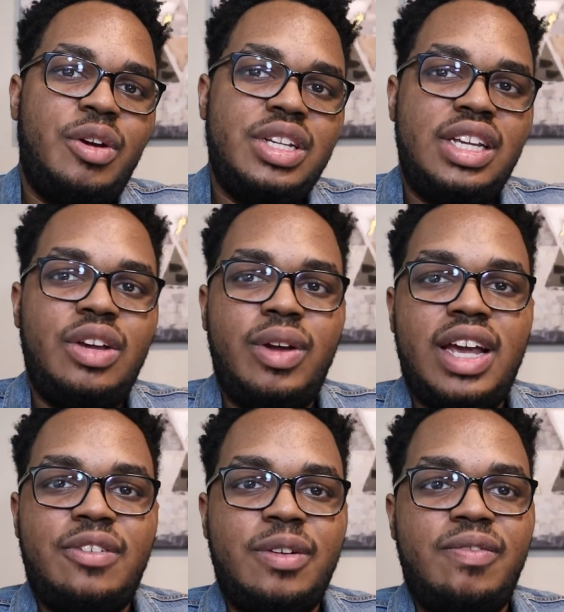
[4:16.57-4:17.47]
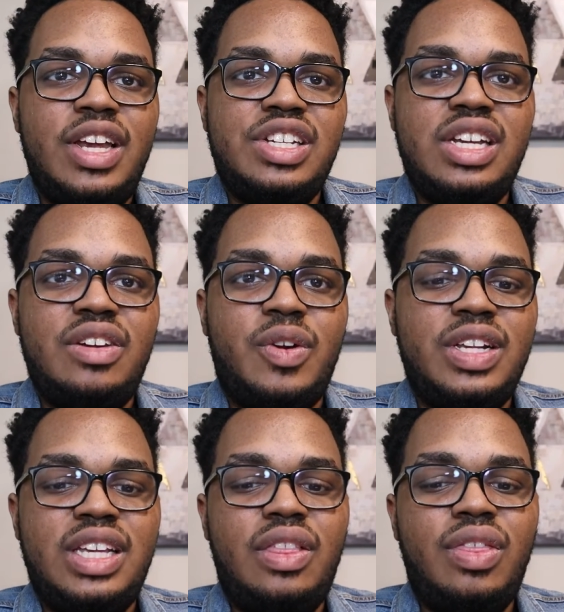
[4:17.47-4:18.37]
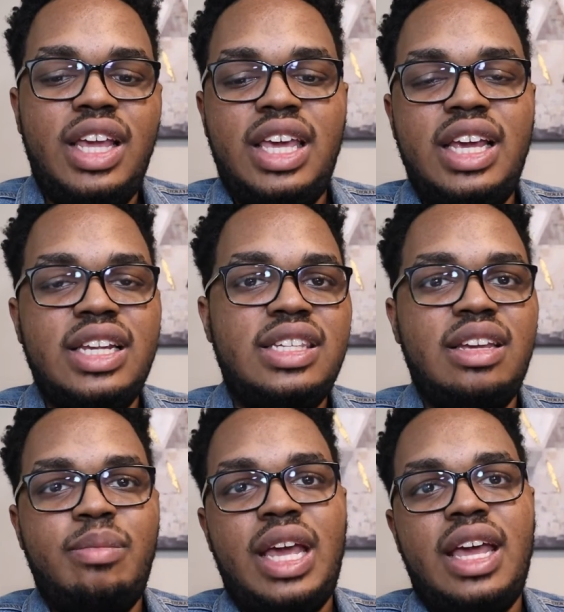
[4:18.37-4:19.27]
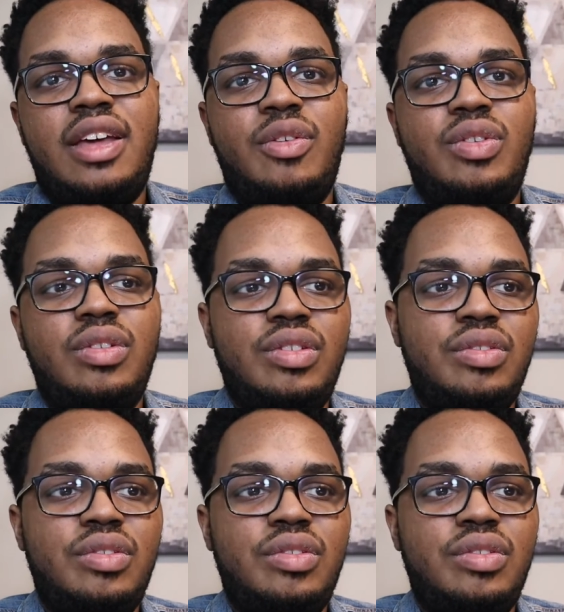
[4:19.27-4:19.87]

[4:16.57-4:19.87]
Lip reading: or is he going after Vision, or does he think he can somehow